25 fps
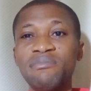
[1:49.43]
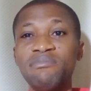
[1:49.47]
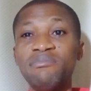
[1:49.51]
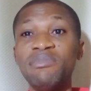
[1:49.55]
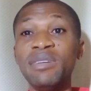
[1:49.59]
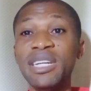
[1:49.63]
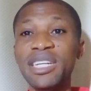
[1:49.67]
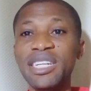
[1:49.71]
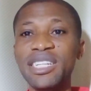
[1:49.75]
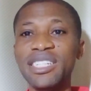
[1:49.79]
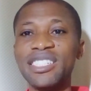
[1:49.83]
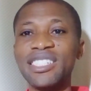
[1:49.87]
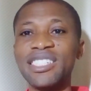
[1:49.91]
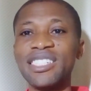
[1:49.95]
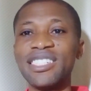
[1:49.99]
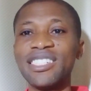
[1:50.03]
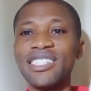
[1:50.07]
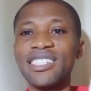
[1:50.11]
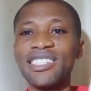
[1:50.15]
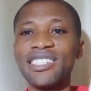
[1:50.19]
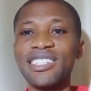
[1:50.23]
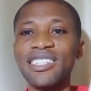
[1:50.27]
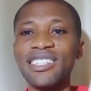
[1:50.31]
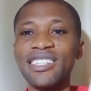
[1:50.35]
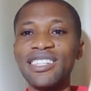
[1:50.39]

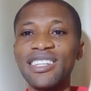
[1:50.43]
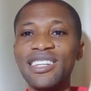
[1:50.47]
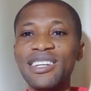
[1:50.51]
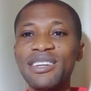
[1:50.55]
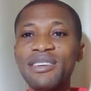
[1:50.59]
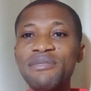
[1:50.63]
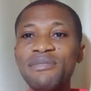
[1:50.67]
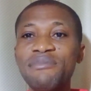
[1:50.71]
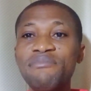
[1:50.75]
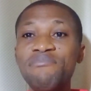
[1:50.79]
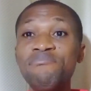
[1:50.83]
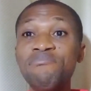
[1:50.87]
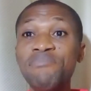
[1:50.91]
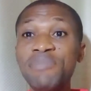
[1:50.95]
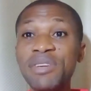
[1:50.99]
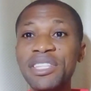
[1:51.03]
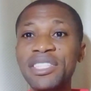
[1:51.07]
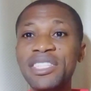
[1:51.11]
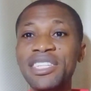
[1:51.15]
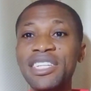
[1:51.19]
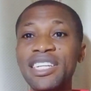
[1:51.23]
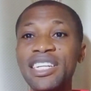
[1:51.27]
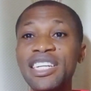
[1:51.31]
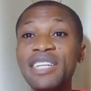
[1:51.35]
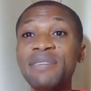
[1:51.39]
please
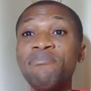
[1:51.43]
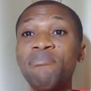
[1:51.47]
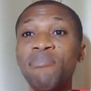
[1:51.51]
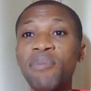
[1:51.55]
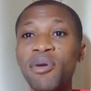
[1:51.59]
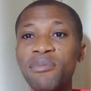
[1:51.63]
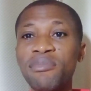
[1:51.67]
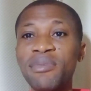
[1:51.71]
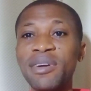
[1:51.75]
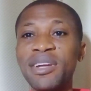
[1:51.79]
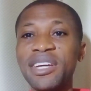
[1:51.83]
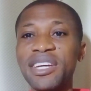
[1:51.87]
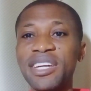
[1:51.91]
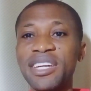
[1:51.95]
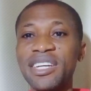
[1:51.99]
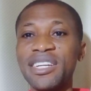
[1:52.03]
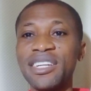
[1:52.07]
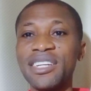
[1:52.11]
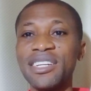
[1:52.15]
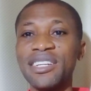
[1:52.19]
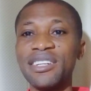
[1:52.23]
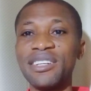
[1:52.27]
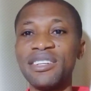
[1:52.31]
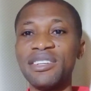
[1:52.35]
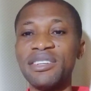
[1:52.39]
meet in public.
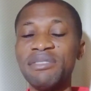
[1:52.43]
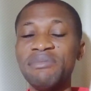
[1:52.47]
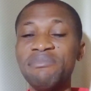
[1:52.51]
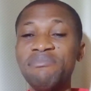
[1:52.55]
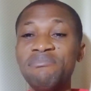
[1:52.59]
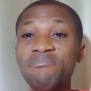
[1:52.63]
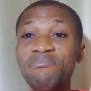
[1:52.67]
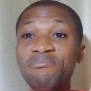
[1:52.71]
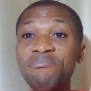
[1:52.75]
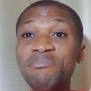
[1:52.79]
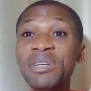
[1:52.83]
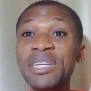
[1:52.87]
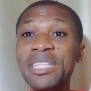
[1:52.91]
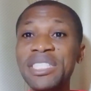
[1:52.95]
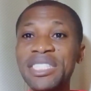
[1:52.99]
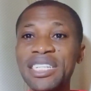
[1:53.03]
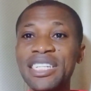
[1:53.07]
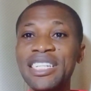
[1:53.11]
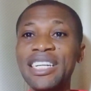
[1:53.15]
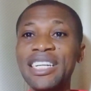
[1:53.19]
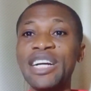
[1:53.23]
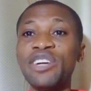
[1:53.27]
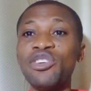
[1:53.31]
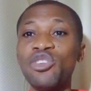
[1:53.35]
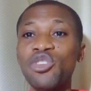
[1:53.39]
Meet
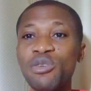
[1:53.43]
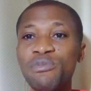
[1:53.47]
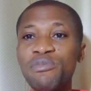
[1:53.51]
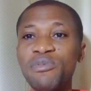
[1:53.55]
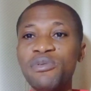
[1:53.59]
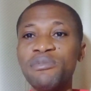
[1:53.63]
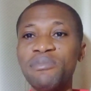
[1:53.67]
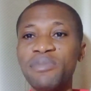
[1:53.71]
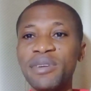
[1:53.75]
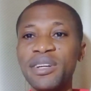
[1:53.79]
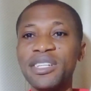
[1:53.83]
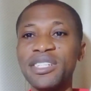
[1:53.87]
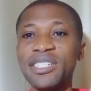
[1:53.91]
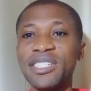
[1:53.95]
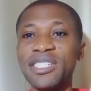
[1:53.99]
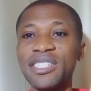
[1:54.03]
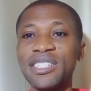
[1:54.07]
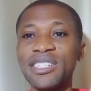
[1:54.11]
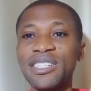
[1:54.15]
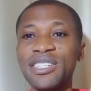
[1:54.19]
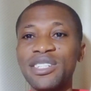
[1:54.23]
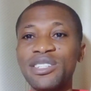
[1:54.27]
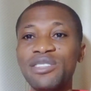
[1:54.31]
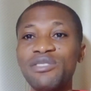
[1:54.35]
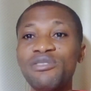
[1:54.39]
in an open place.
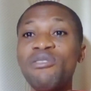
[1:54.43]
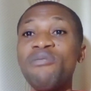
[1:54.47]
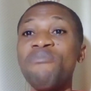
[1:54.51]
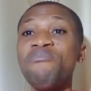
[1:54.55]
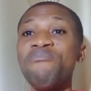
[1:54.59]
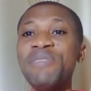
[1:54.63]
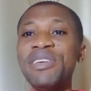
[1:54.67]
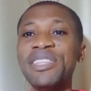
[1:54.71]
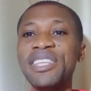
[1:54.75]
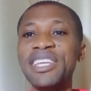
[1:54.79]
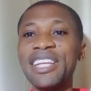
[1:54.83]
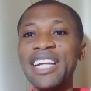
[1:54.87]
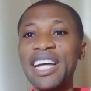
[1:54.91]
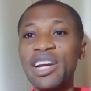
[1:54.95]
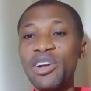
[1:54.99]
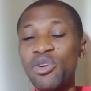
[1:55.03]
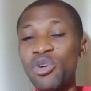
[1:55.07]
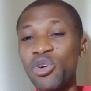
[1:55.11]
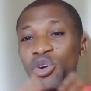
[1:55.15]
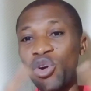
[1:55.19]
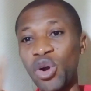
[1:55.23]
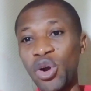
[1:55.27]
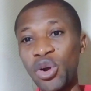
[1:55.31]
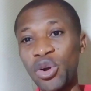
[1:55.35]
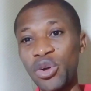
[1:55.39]
Don't meet in an
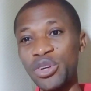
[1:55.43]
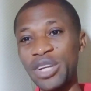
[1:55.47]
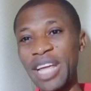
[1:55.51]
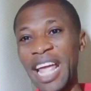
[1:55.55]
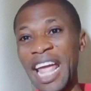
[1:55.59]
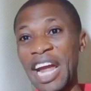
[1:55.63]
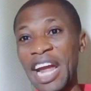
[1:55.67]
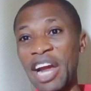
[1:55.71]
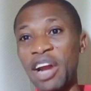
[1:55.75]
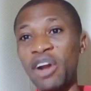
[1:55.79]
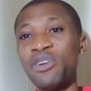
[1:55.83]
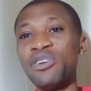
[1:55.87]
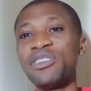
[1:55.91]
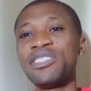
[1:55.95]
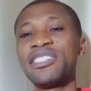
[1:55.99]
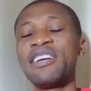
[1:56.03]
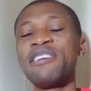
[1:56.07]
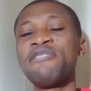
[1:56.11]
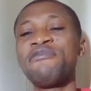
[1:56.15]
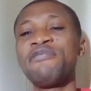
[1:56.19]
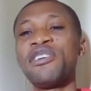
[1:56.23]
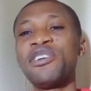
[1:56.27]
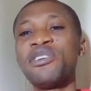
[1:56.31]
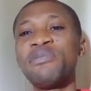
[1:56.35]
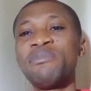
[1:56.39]
enclosed
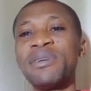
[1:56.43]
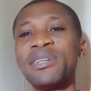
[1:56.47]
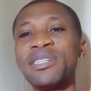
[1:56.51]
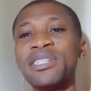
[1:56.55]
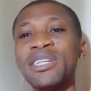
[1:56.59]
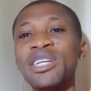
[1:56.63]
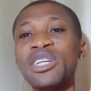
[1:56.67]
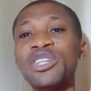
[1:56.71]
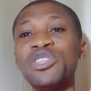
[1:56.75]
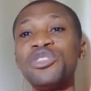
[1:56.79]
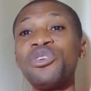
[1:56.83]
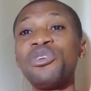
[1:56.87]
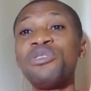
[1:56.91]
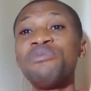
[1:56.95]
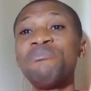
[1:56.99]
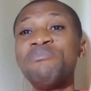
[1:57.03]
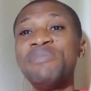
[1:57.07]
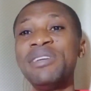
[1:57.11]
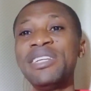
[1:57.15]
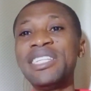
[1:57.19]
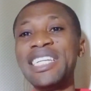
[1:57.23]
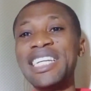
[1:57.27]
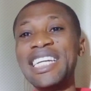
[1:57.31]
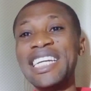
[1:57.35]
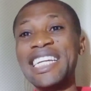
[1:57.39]
environment. Don't
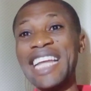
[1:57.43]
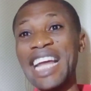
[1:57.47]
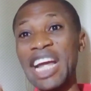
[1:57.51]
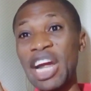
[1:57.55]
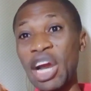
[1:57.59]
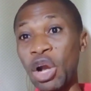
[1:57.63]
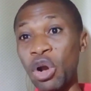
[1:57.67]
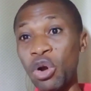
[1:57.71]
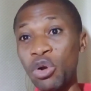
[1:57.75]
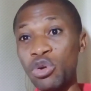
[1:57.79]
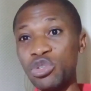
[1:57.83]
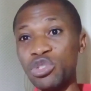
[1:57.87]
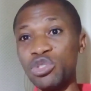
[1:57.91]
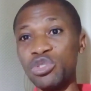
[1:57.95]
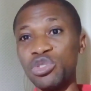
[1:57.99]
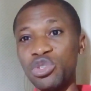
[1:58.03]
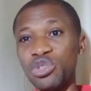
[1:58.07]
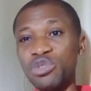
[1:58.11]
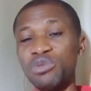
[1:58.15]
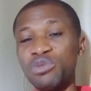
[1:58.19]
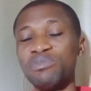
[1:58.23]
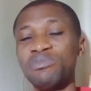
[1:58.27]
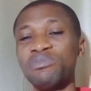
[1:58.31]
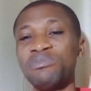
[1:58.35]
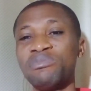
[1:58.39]
meet in a closed
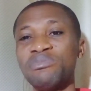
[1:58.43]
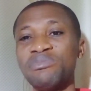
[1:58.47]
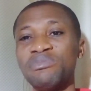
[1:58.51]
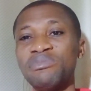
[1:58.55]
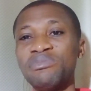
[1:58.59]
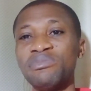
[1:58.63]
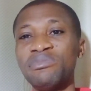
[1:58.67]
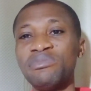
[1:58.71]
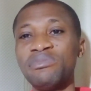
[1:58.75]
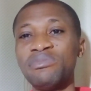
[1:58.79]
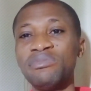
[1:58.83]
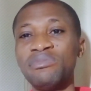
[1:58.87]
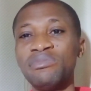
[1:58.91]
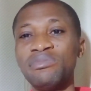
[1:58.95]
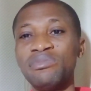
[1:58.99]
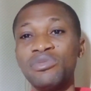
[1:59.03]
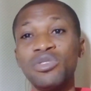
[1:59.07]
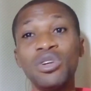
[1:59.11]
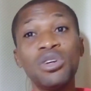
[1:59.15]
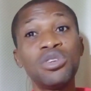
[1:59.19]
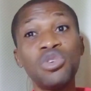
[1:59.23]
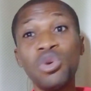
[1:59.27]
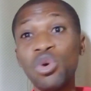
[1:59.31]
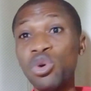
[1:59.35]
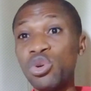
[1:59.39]
room.
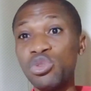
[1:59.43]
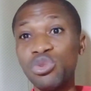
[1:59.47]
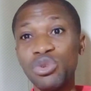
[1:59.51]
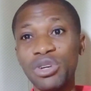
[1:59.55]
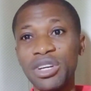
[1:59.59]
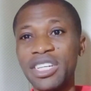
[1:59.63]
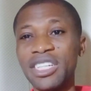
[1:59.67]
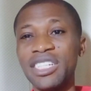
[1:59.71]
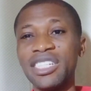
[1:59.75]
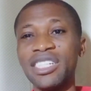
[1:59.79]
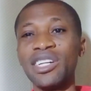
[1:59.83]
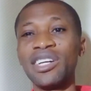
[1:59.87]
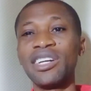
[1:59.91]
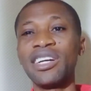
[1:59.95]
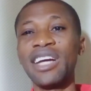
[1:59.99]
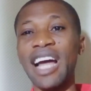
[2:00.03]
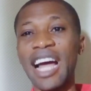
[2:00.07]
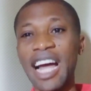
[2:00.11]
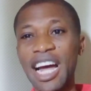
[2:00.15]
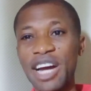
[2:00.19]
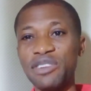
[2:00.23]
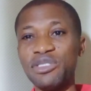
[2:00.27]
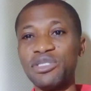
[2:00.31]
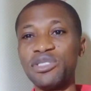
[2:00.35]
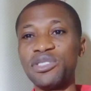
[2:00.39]
Don't go to his
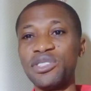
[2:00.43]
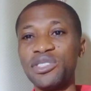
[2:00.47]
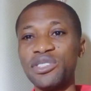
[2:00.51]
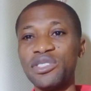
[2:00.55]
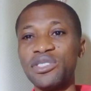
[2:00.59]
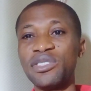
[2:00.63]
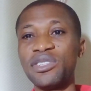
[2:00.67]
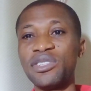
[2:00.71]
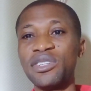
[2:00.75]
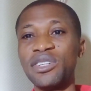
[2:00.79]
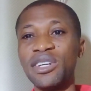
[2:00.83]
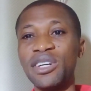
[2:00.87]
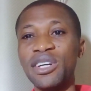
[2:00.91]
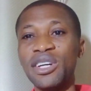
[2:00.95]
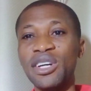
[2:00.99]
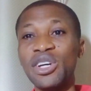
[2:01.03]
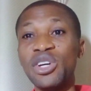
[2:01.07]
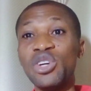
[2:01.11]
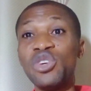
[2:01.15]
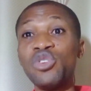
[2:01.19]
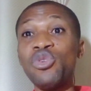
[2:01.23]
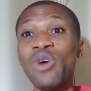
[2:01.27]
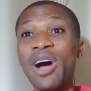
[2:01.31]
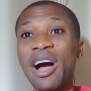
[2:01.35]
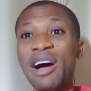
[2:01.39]
house
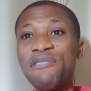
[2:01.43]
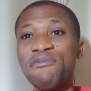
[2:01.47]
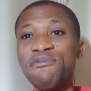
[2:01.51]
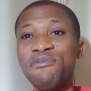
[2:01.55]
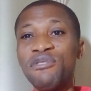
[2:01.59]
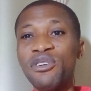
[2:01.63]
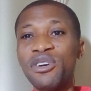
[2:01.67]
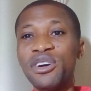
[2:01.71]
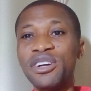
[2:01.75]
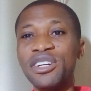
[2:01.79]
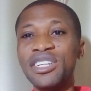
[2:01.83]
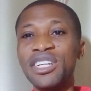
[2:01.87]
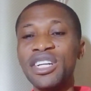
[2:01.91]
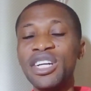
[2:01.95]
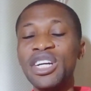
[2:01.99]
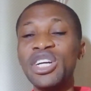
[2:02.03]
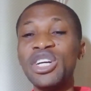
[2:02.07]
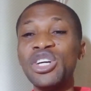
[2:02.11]
to avoid